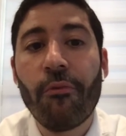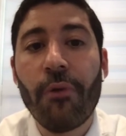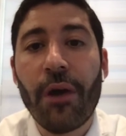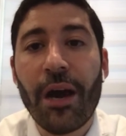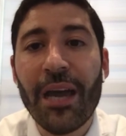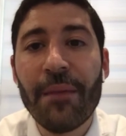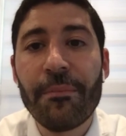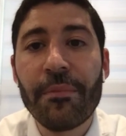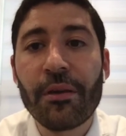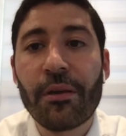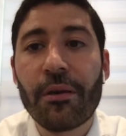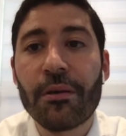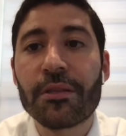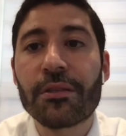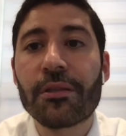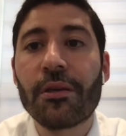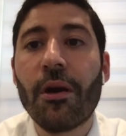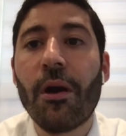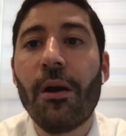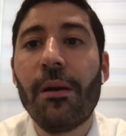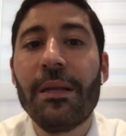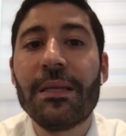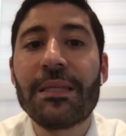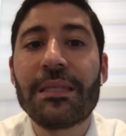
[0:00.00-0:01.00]
Why? Because
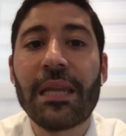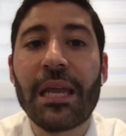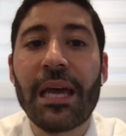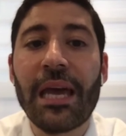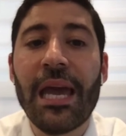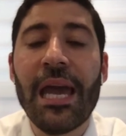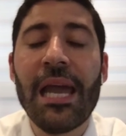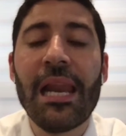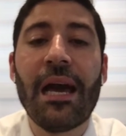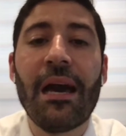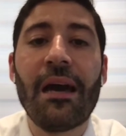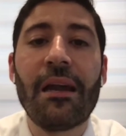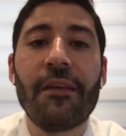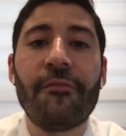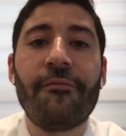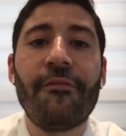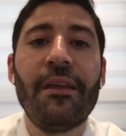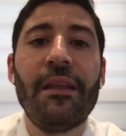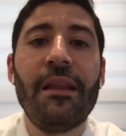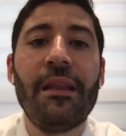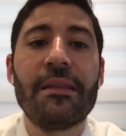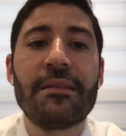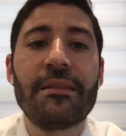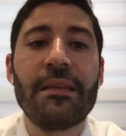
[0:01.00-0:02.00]
Kol Yisrael
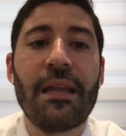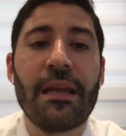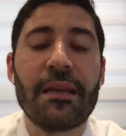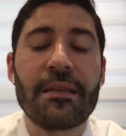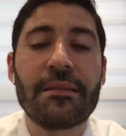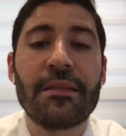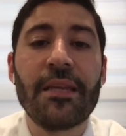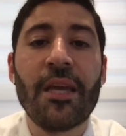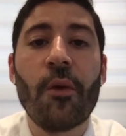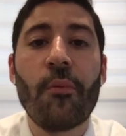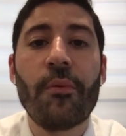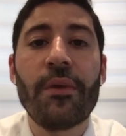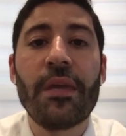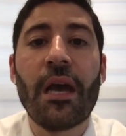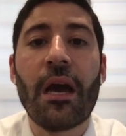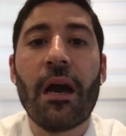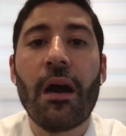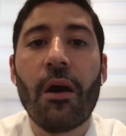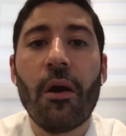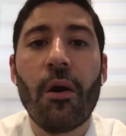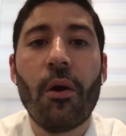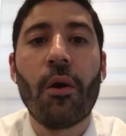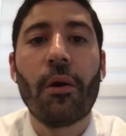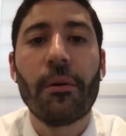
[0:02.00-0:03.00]
Arevin Nezel Azeh, we
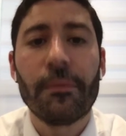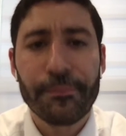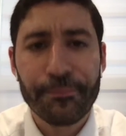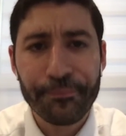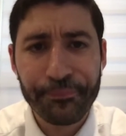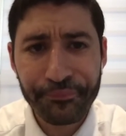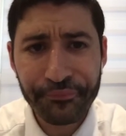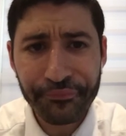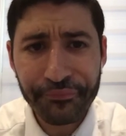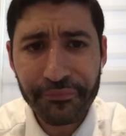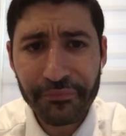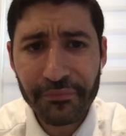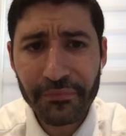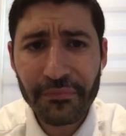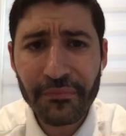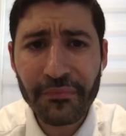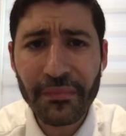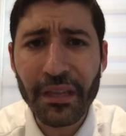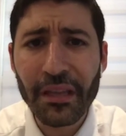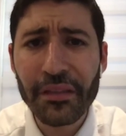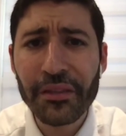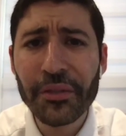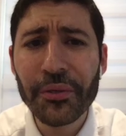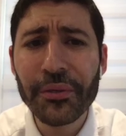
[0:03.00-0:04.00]
are all
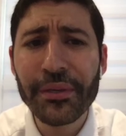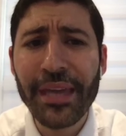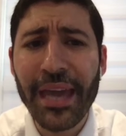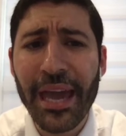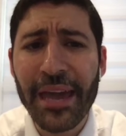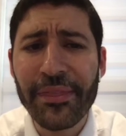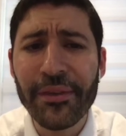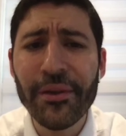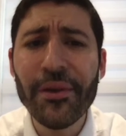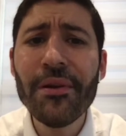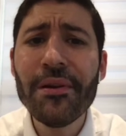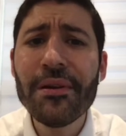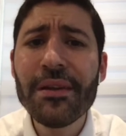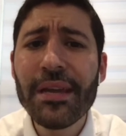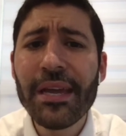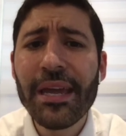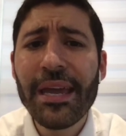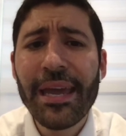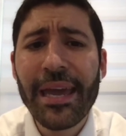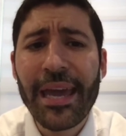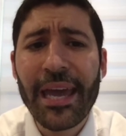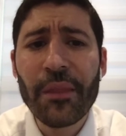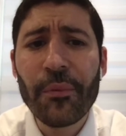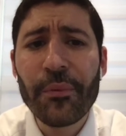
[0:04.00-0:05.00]
together
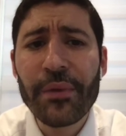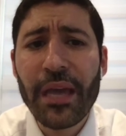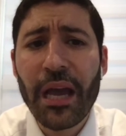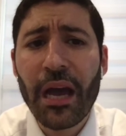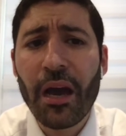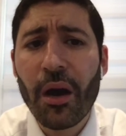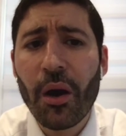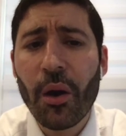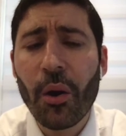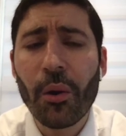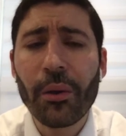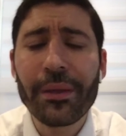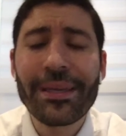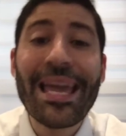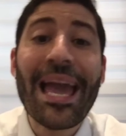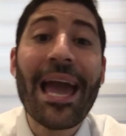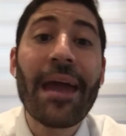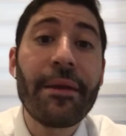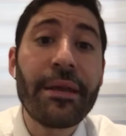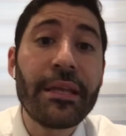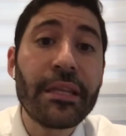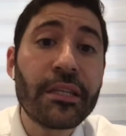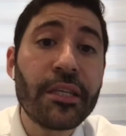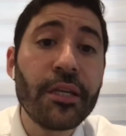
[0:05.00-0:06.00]
and we are all
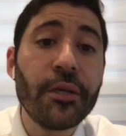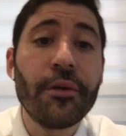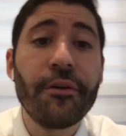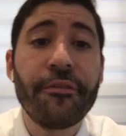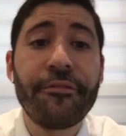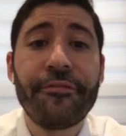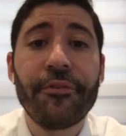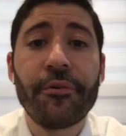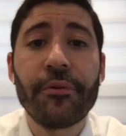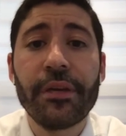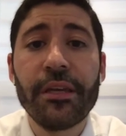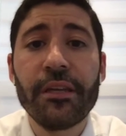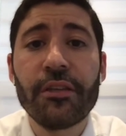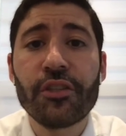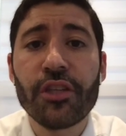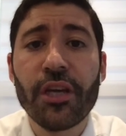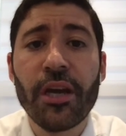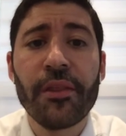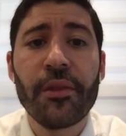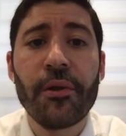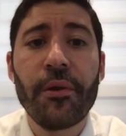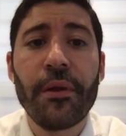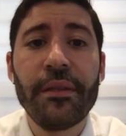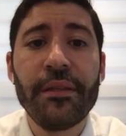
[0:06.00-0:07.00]
guarantor for
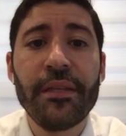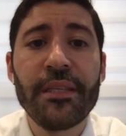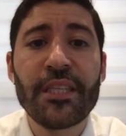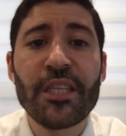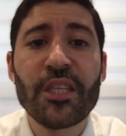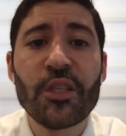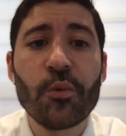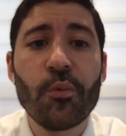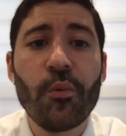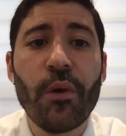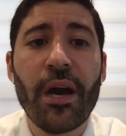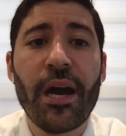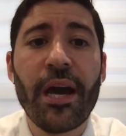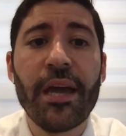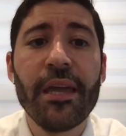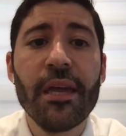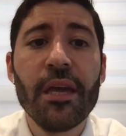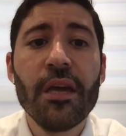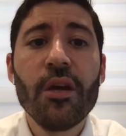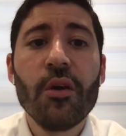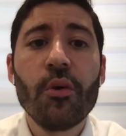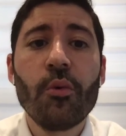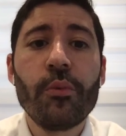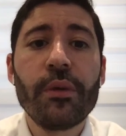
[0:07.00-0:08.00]
each other, and this is
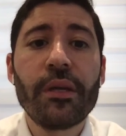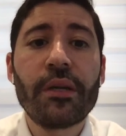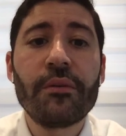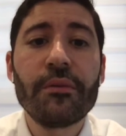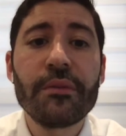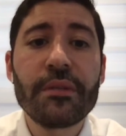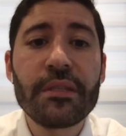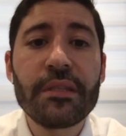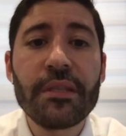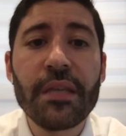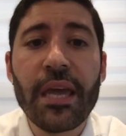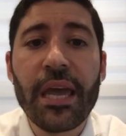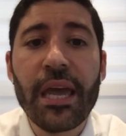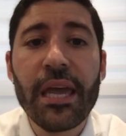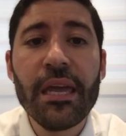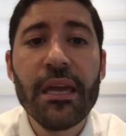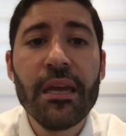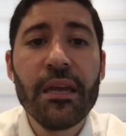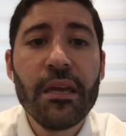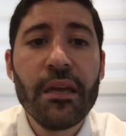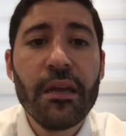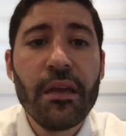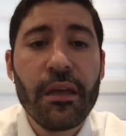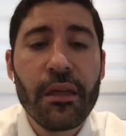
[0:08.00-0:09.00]
why we could
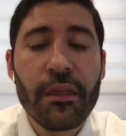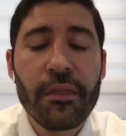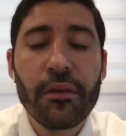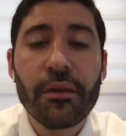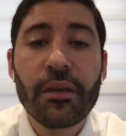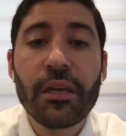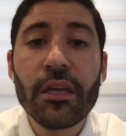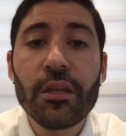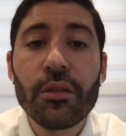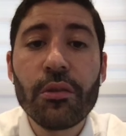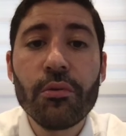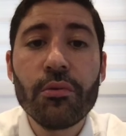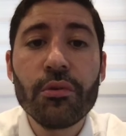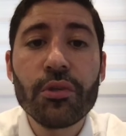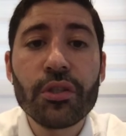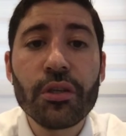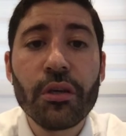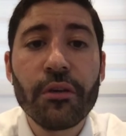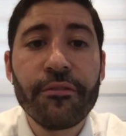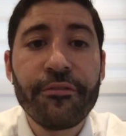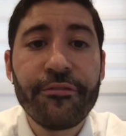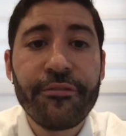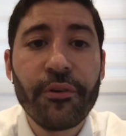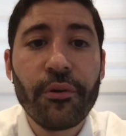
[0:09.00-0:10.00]
say the
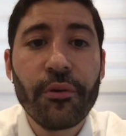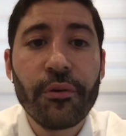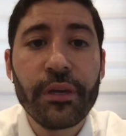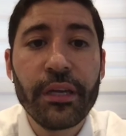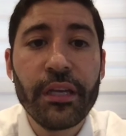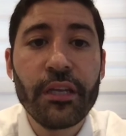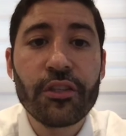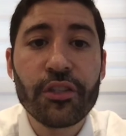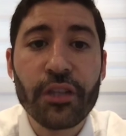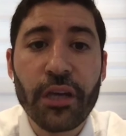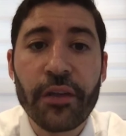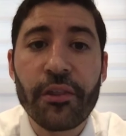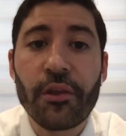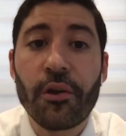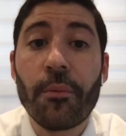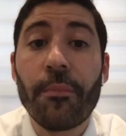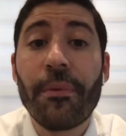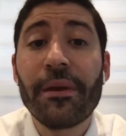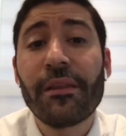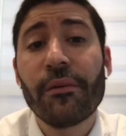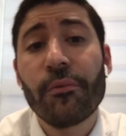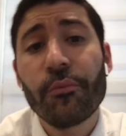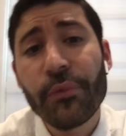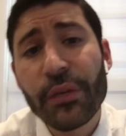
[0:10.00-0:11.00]
Kiddush for each
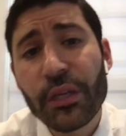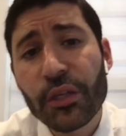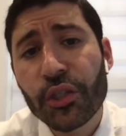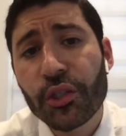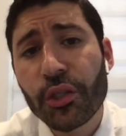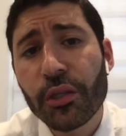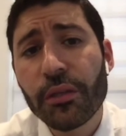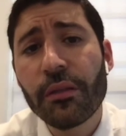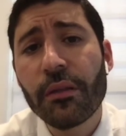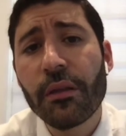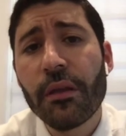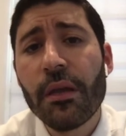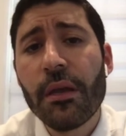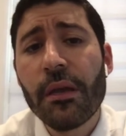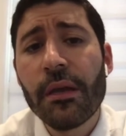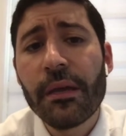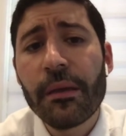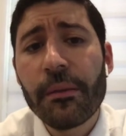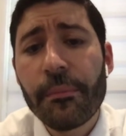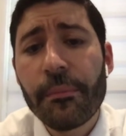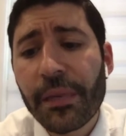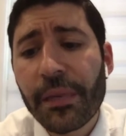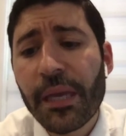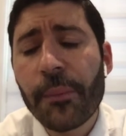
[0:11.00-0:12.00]
other. But we should
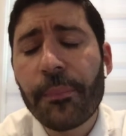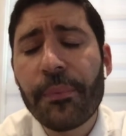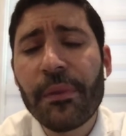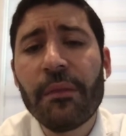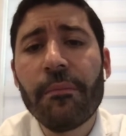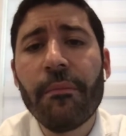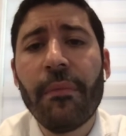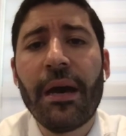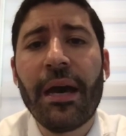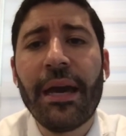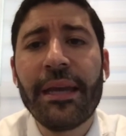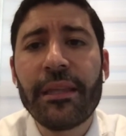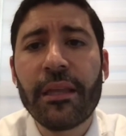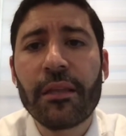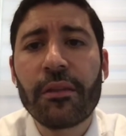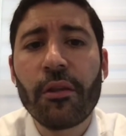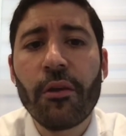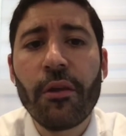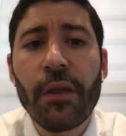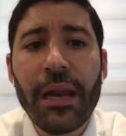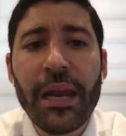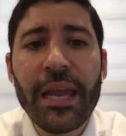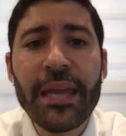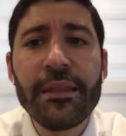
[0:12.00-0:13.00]
keep in mind
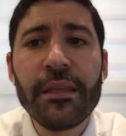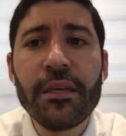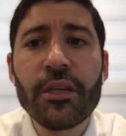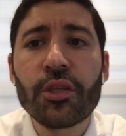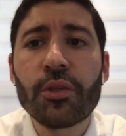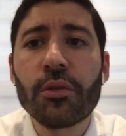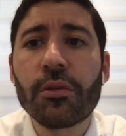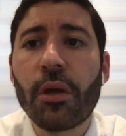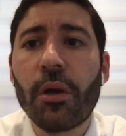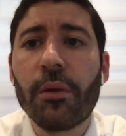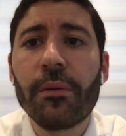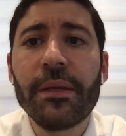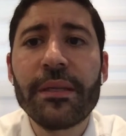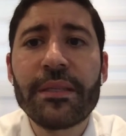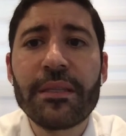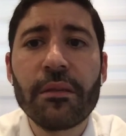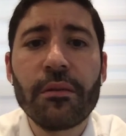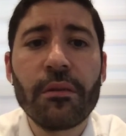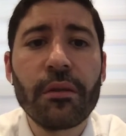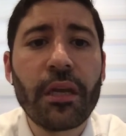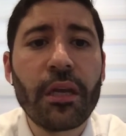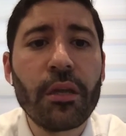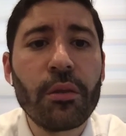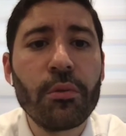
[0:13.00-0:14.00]
that a lady should only
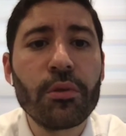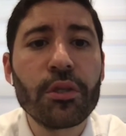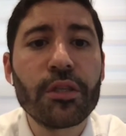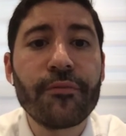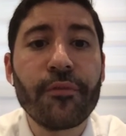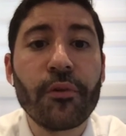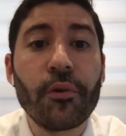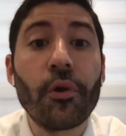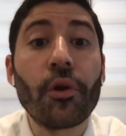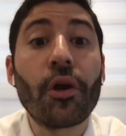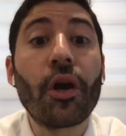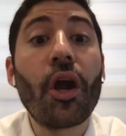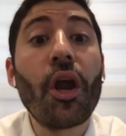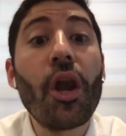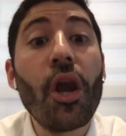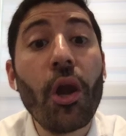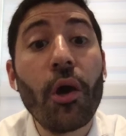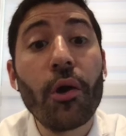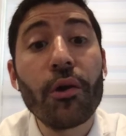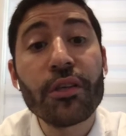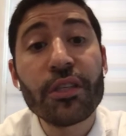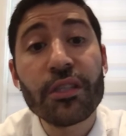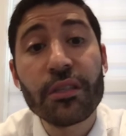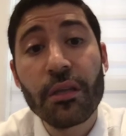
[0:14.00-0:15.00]
say the Kiddush for her
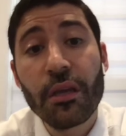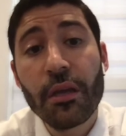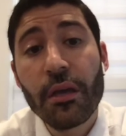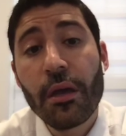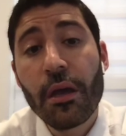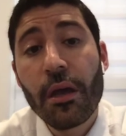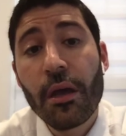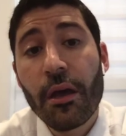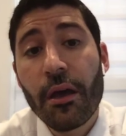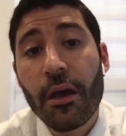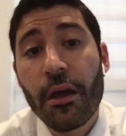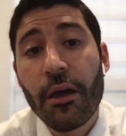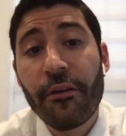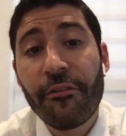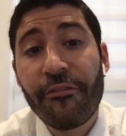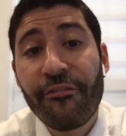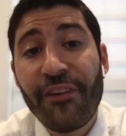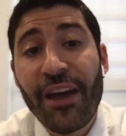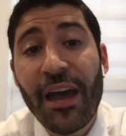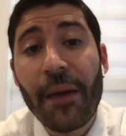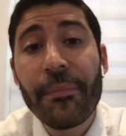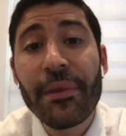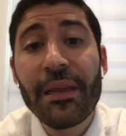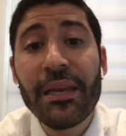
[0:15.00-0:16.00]
close
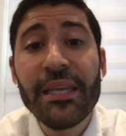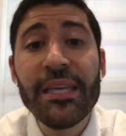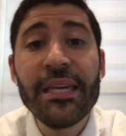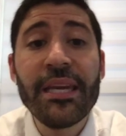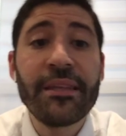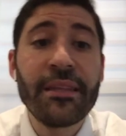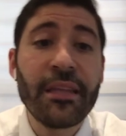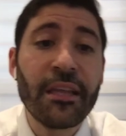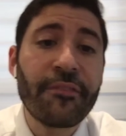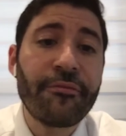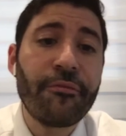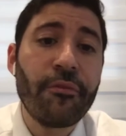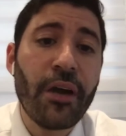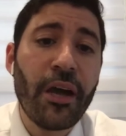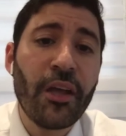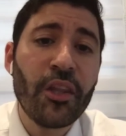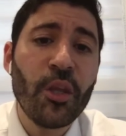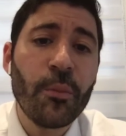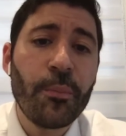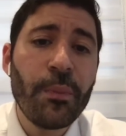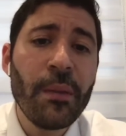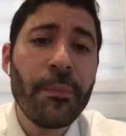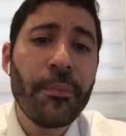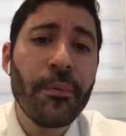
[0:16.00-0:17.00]
family and not for
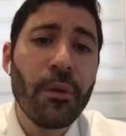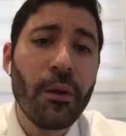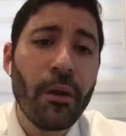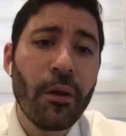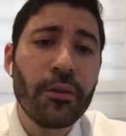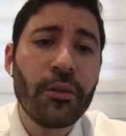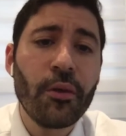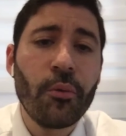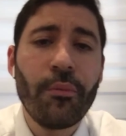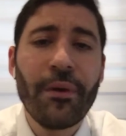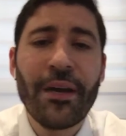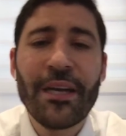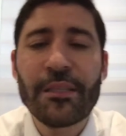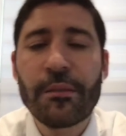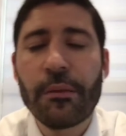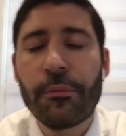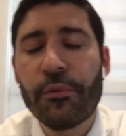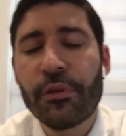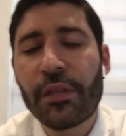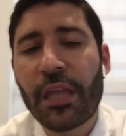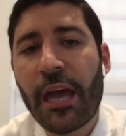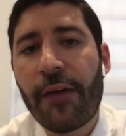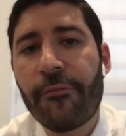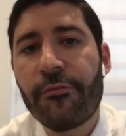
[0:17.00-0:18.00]
other people, otherwise
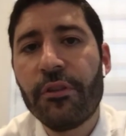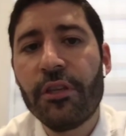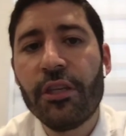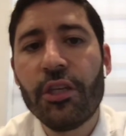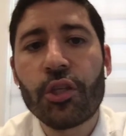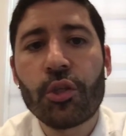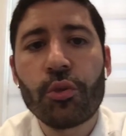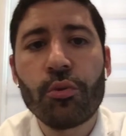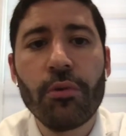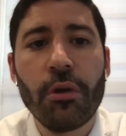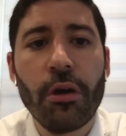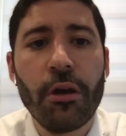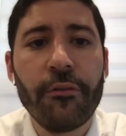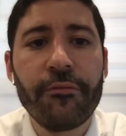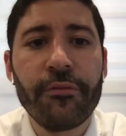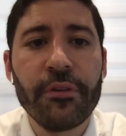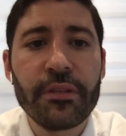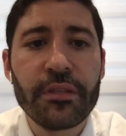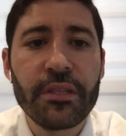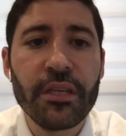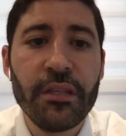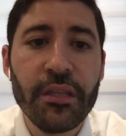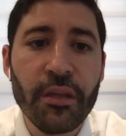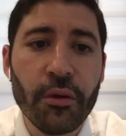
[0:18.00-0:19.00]
it would have an issue of
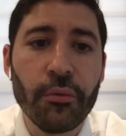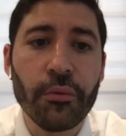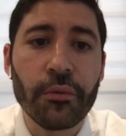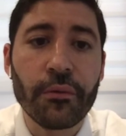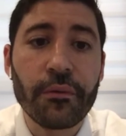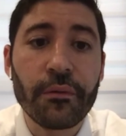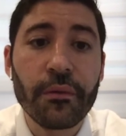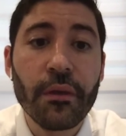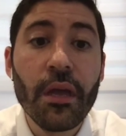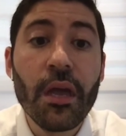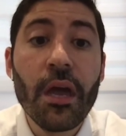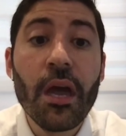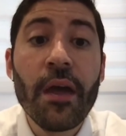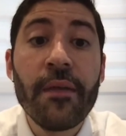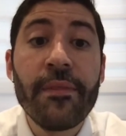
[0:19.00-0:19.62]
tzeniut.